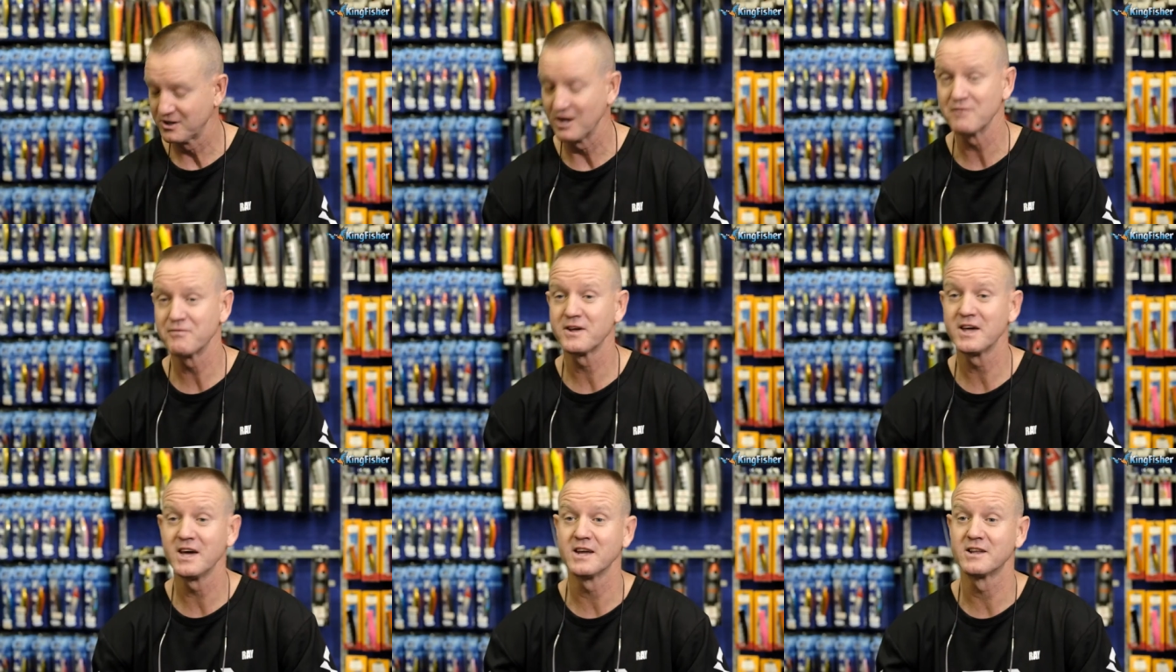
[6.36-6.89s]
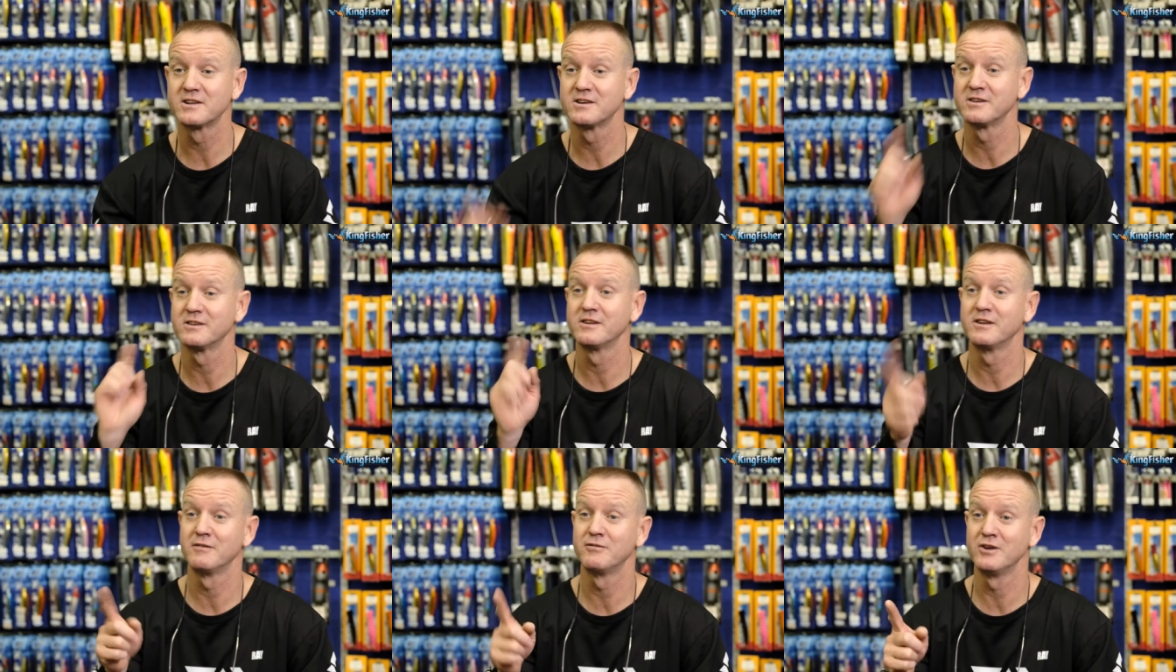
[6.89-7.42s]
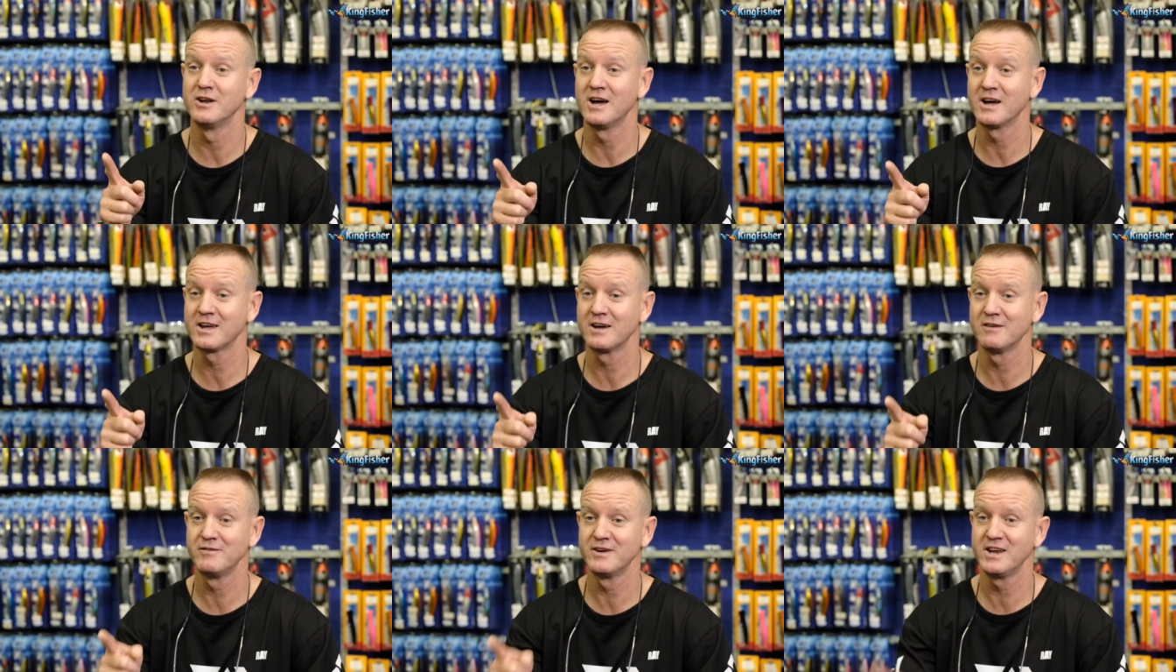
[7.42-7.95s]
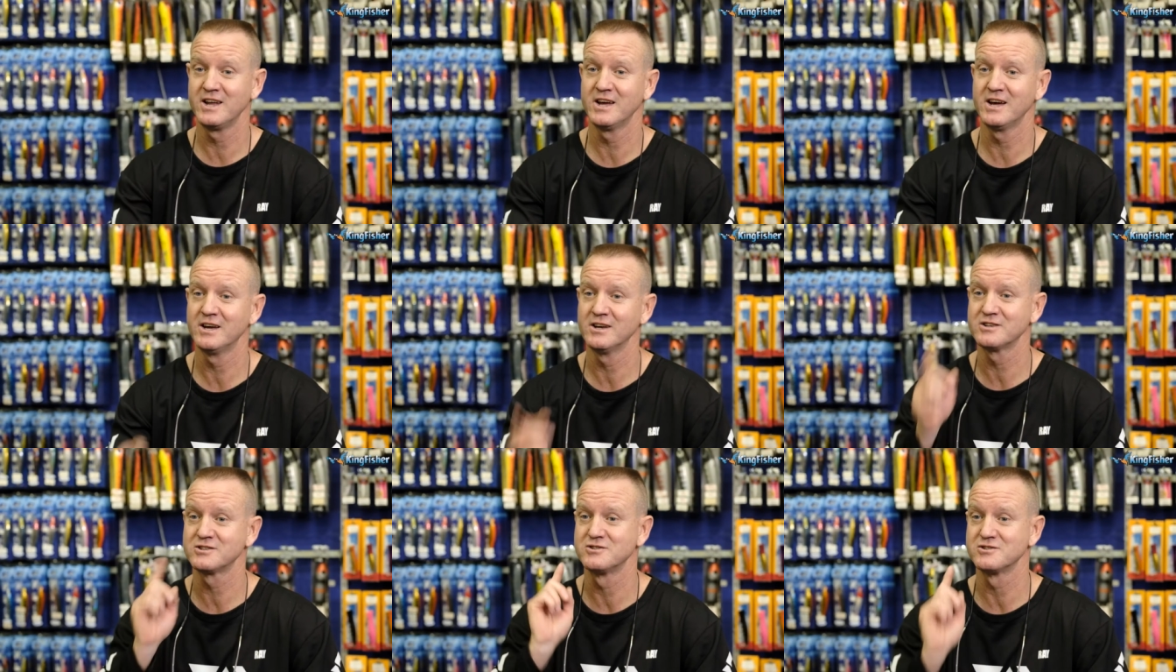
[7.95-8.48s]
Don't forget, if you like our
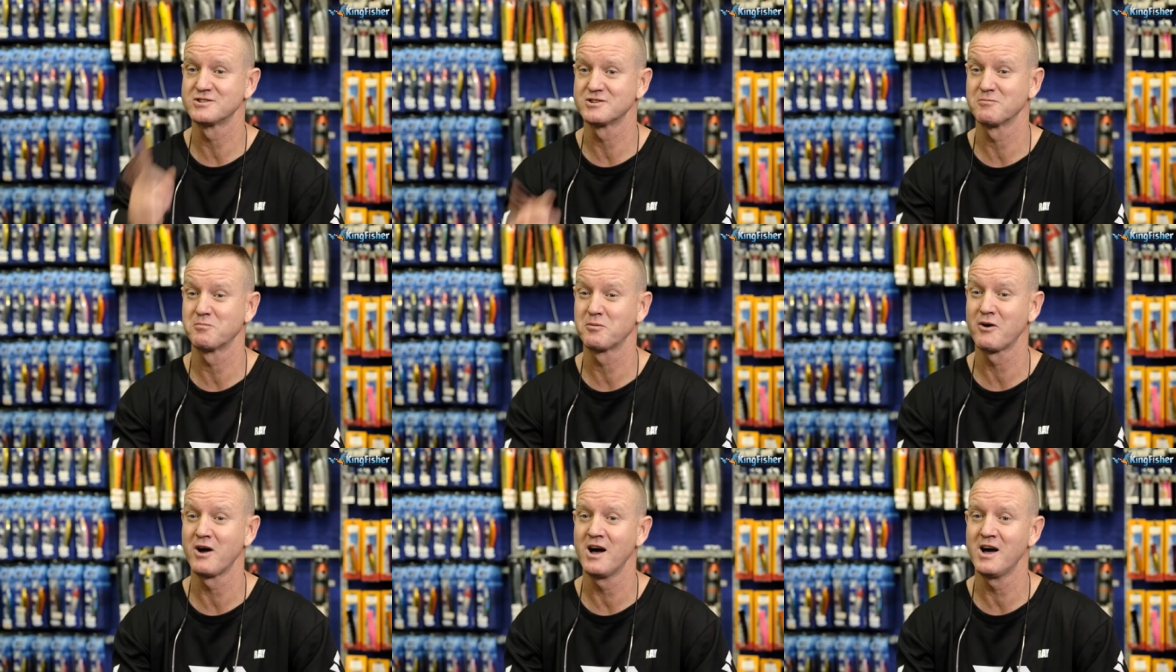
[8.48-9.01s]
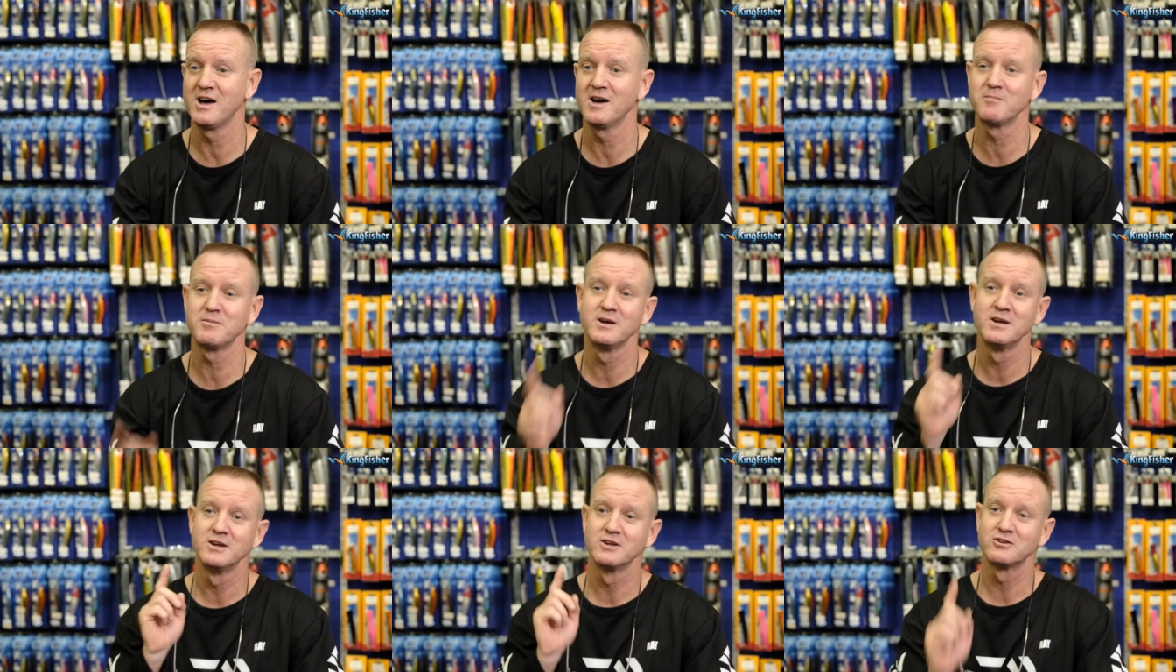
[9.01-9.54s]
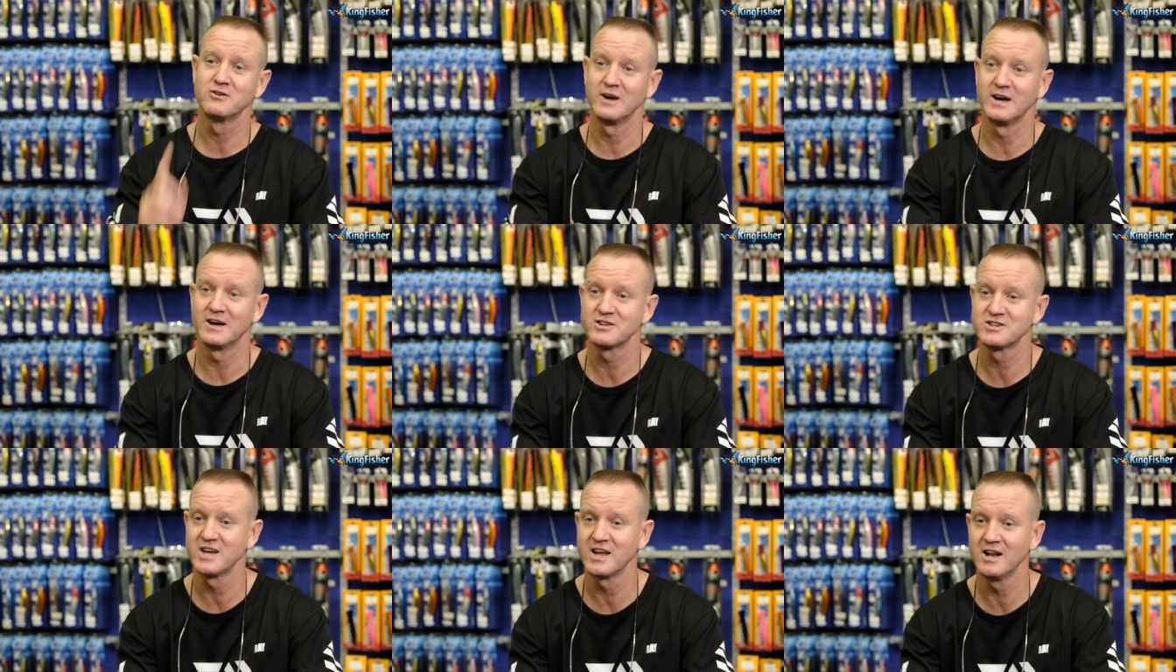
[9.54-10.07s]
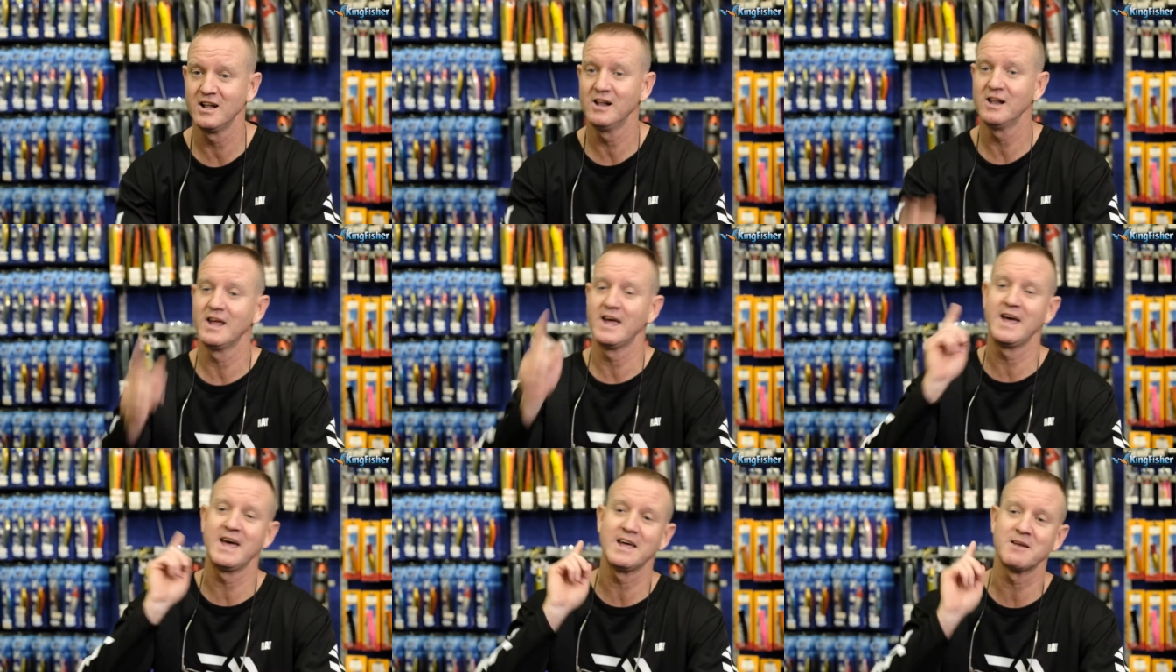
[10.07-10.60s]
videos, to subscribe to our
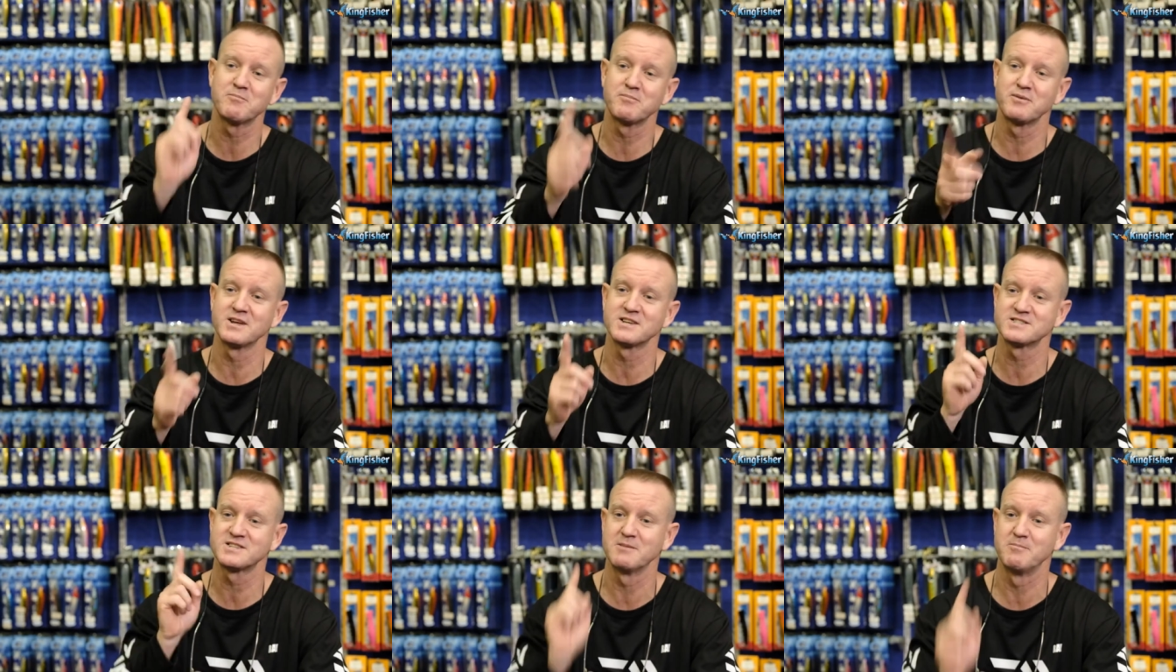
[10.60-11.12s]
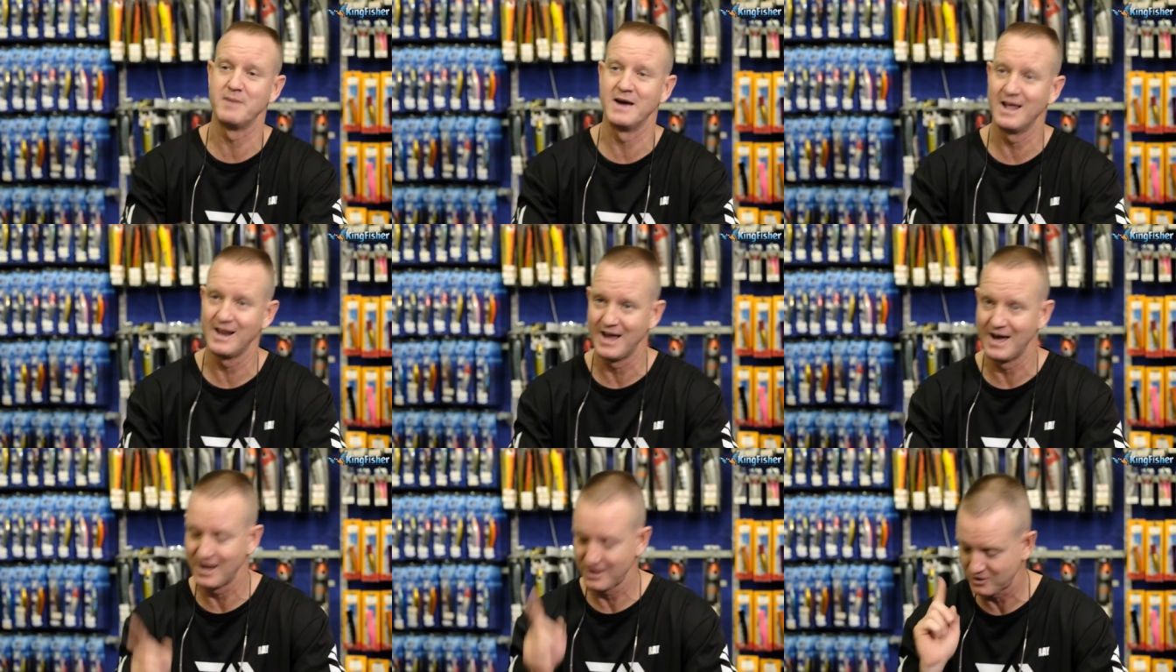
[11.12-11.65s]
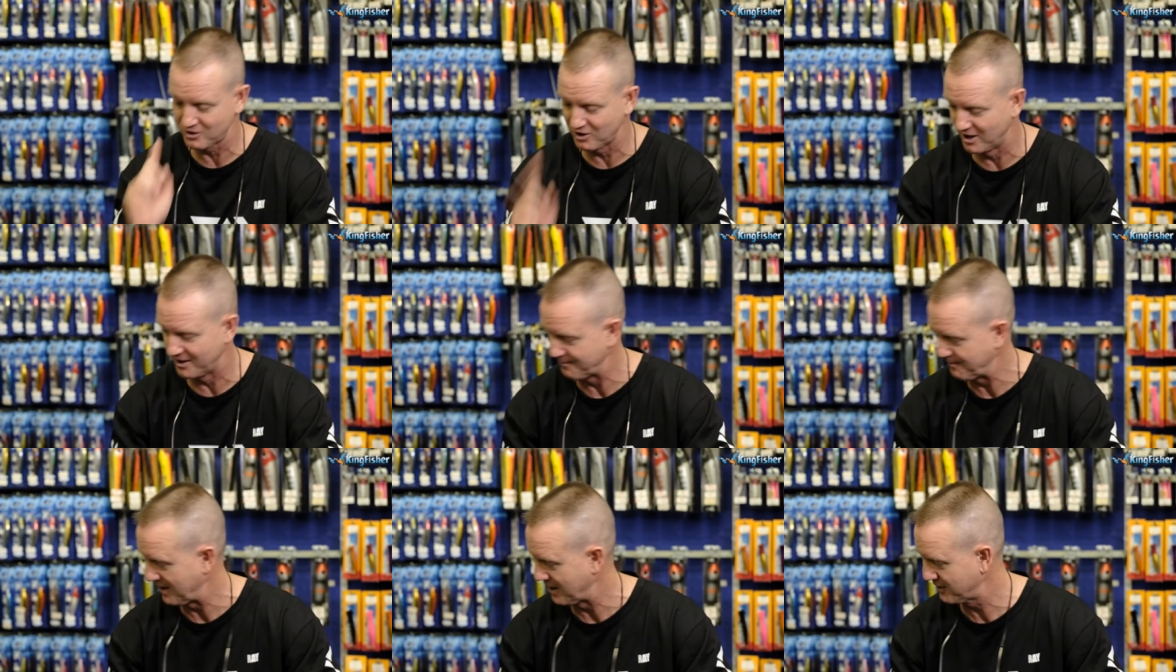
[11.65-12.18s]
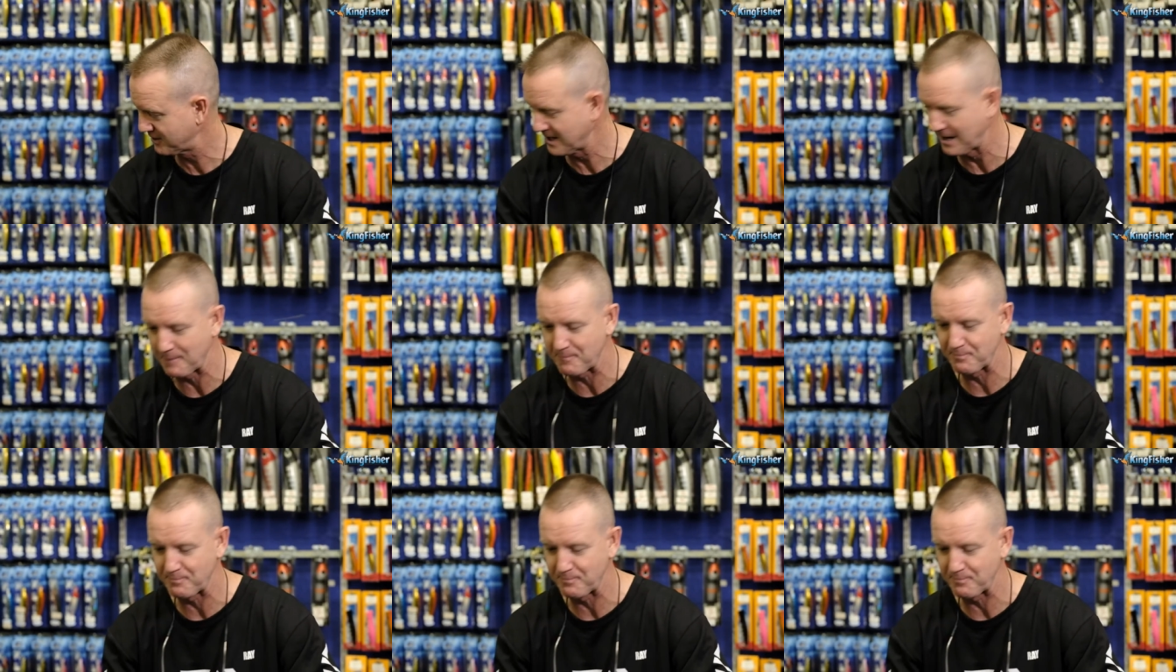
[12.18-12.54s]
channel and press the bell icon. Okay.